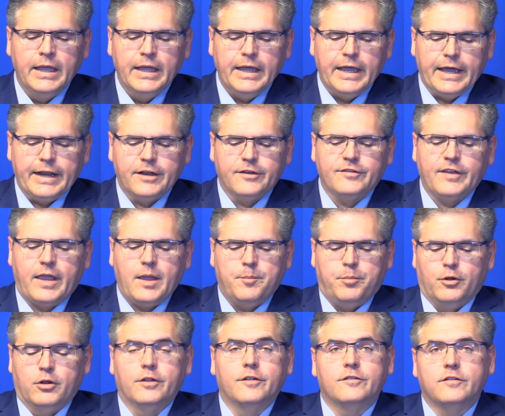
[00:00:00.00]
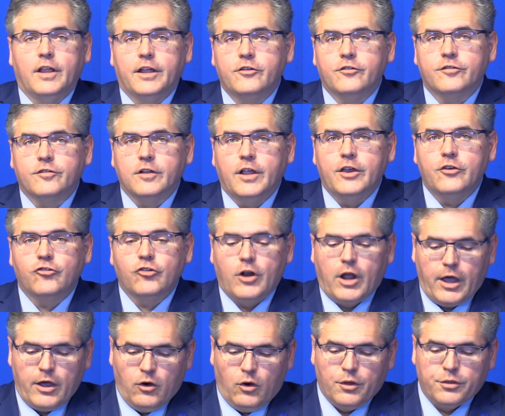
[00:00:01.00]
An example is legislation
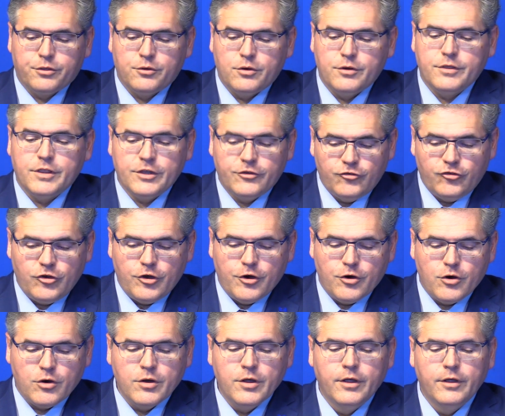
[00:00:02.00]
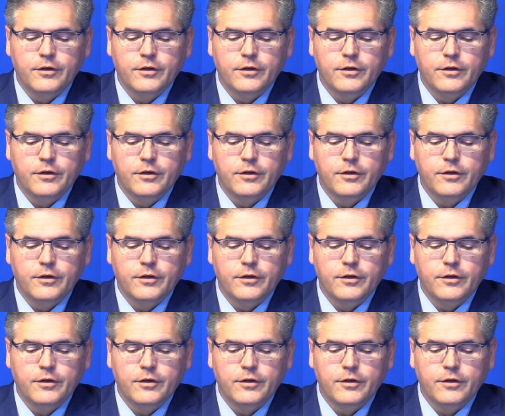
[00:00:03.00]
I authored this year